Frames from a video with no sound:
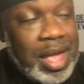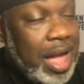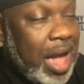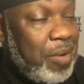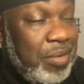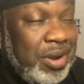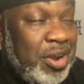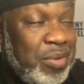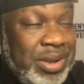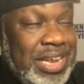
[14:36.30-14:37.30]
I want to
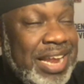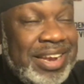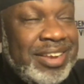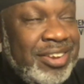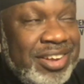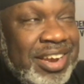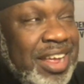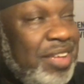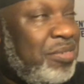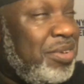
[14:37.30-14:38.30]
know what Tyler is looking
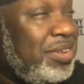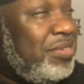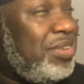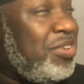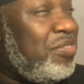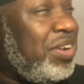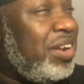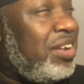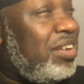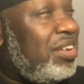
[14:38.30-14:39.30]
at. What's over there?